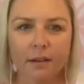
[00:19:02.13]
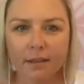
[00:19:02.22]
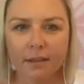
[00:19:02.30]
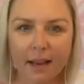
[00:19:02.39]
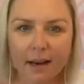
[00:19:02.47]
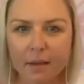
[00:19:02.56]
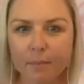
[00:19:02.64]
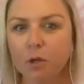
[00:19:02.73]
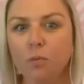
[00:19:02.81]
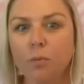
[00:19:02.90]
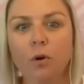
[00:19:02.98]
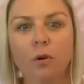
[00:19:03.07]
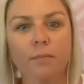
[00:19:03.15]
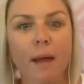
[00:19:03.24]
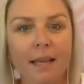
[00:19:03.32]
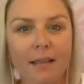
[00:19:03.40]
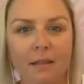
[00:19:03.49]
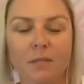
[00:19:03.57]
getting a billboard and
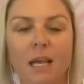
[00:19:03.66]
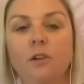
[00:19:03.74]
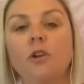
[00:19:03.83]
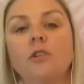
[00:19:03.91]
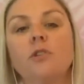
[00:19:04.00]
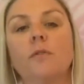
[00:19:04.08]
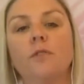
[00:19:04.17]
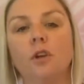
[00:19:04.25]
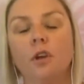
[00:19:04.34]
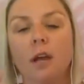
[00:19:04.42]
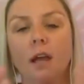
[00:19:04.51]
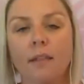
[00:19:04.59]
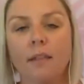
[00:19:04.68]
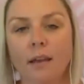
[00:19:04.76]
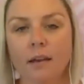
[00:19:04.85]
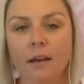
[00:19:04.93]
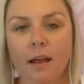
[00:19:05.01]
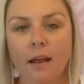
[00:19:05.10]
making them take notice of you. And
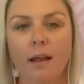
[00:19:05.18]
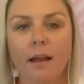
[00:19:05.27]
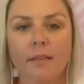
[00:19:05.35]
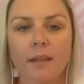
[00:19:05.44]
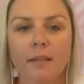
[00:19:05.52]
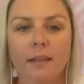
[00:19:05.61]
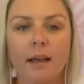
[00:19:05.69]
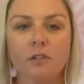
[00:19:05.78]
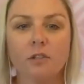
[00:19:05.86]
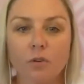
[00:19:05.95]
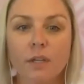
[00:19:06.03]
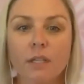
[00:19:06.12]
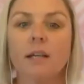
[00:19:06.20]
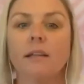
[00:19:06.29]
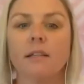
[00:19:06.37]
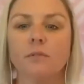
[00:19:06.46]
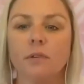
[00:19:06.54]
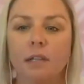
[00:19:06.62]
then that
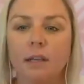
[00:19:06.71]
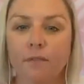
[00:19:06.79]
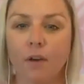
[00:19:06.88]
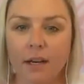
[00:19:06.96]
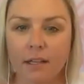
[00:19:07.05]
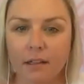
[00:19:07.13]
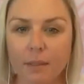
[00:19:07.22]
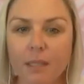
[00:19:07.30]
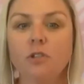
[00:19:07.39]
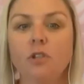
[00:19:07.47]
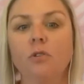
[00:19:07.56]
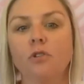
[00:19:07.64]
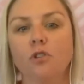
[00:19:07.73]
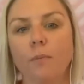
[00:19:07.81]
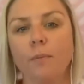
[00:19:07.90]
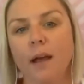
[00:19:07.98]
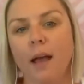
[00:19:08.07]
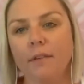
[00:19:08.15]
storytelling is really inviting them into your
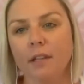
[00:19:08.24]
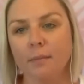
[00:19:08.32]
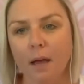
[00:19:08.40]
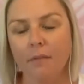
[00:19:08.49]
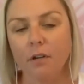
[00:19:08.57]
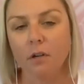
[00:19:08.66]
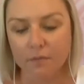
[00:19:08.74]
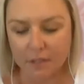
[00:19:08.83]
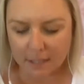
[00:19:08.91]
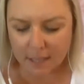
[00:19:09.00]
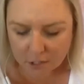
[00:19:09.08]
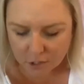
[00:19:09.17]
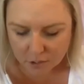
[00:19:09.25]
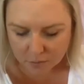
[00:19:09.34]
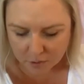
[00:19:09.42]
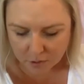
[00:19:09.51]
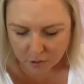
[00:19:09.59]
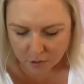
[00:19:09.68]
shop and having them have a conversation
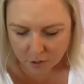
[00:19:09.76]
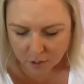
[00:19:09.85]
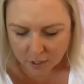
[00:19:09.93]
with you.